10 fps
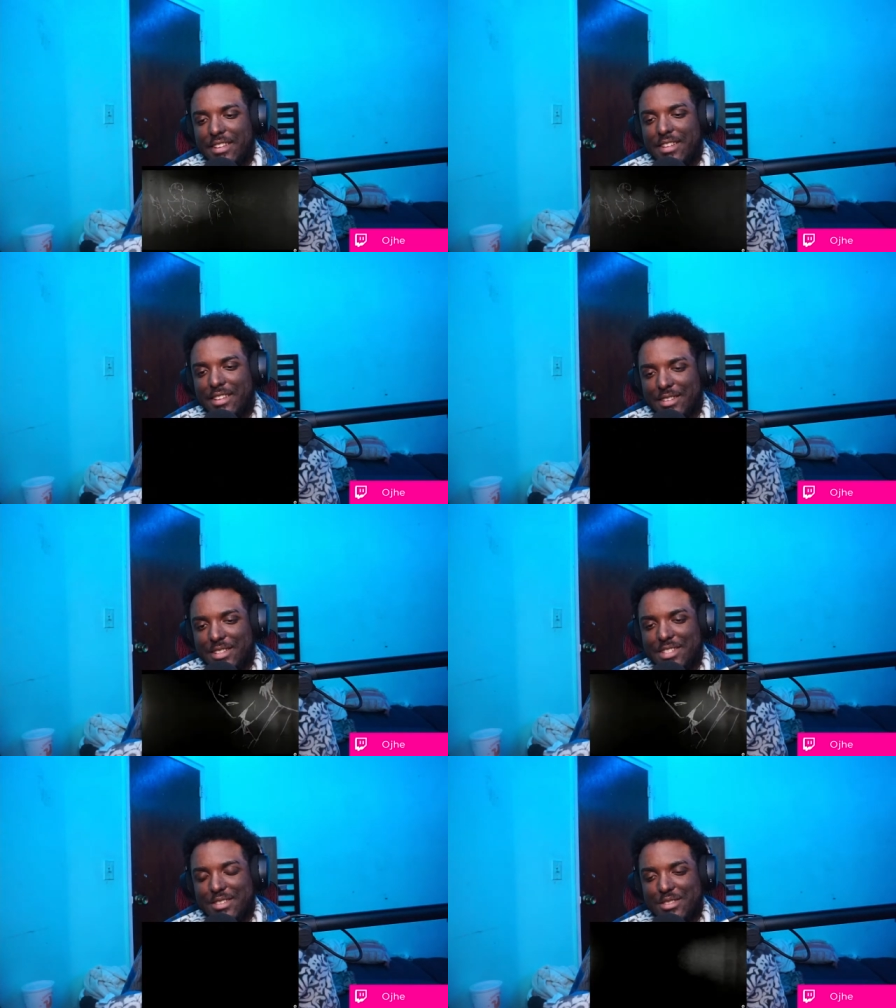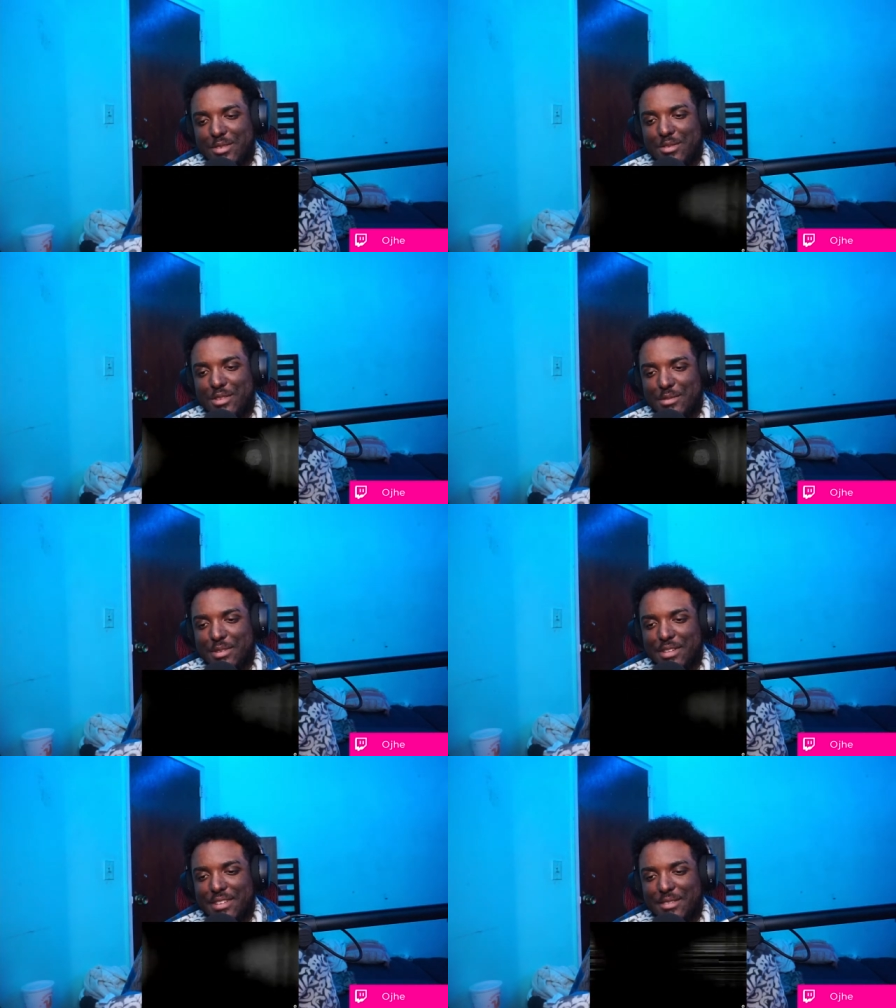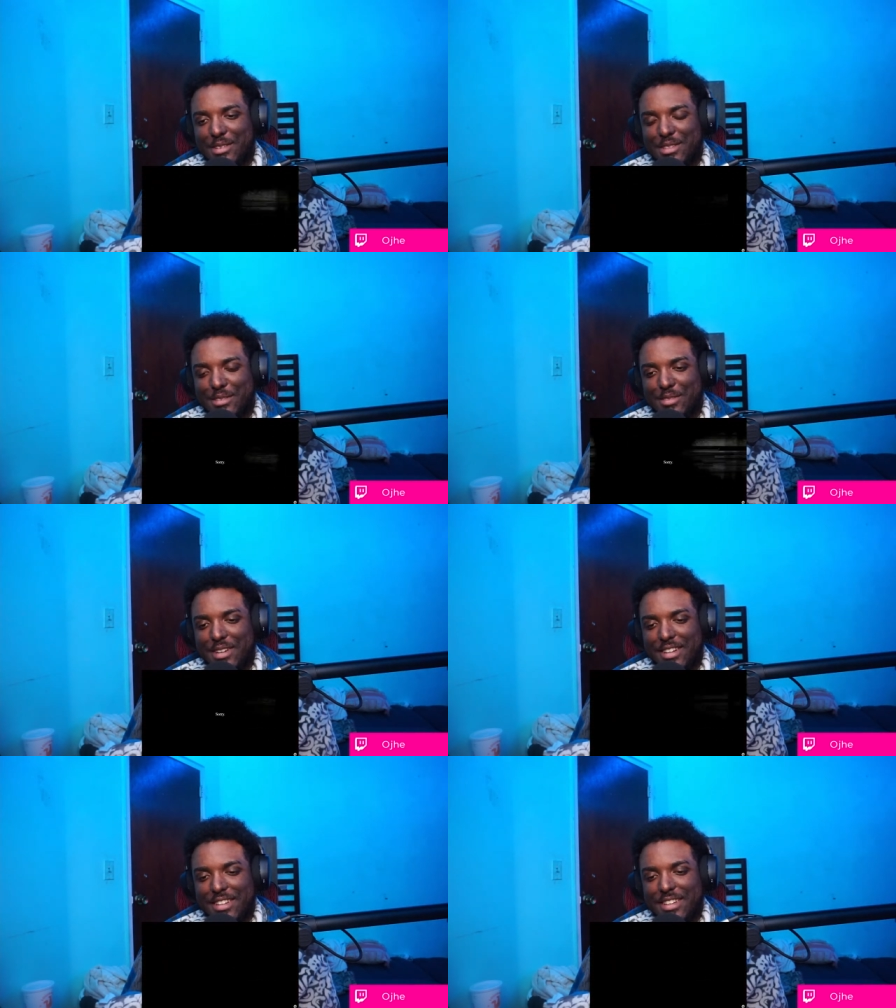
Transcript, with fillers: Yeah, this is so creepy. What the fuck?